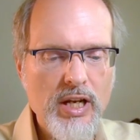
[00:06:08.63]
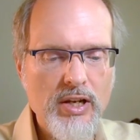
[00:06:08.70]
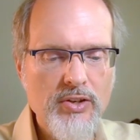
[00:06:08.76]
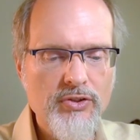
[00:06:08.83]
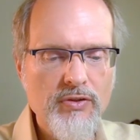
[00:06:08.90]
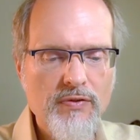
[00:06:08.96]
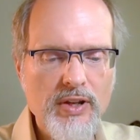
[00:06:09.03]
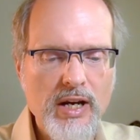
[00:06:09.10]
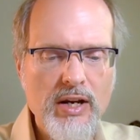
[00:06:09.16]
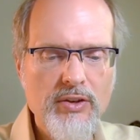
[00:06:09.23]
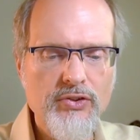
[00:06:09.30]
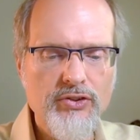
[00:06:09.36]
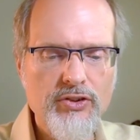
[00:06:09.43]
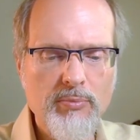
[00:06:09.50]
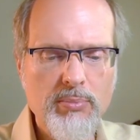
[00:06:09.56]
tens of
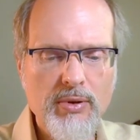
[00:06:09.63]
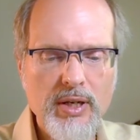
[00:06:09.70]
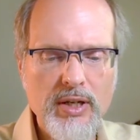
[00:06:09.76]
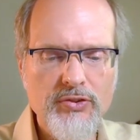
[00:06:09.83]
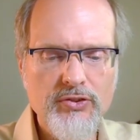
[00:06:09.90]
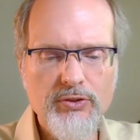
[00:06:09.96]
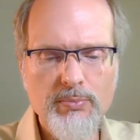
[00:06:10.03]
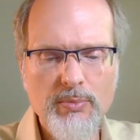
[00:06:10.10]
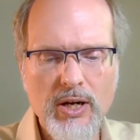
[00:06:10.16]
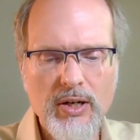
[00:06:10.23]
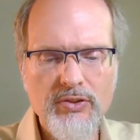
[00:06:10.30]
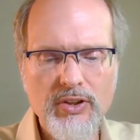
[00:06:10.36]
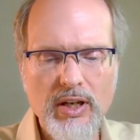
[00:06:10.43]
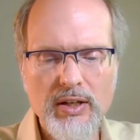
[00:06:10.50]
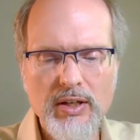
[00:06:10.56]
thousands of priests,
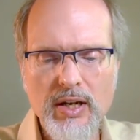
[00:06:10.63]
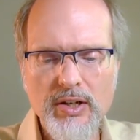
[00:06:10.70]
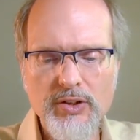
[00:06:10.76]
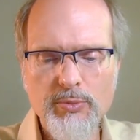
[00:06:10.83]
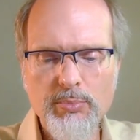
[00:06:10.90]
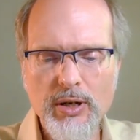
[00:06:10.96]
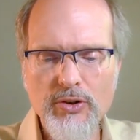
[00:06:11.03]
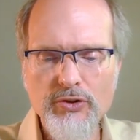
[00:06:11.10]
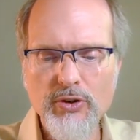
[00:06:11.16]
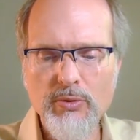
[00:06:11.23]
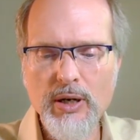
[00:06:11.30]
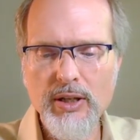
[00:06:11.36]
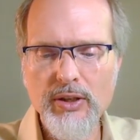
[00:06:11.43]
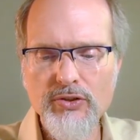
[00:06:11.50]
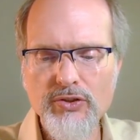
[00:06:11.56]
monks, and nuns,
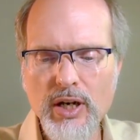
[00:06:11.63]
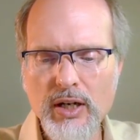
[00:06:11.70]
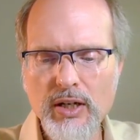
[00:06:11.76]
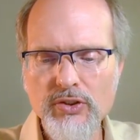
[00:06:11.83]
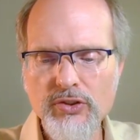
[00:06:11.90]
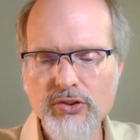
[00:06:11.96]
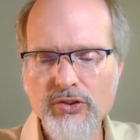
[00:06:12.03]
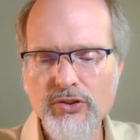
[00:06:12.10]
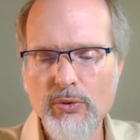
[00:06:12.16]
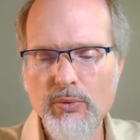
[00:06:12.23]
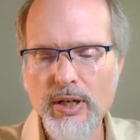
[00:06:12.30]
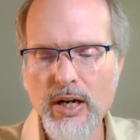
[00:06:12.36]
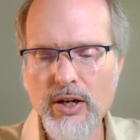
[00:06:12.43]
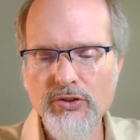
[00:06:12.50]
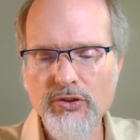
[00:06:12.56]
pressured by the Chekists to
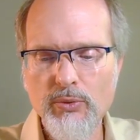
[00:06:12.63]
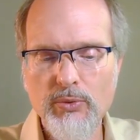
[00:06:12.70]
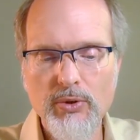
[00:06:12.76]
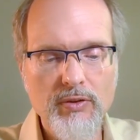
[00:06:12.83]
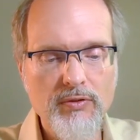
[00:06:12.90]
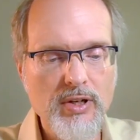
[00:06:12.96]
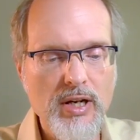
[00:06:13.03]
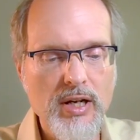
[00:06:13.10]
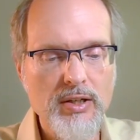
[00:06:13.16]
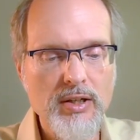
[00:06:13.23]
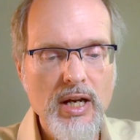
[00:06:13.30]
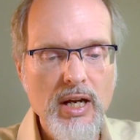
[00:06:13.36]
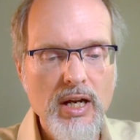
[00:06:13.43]
renounce the Word of God,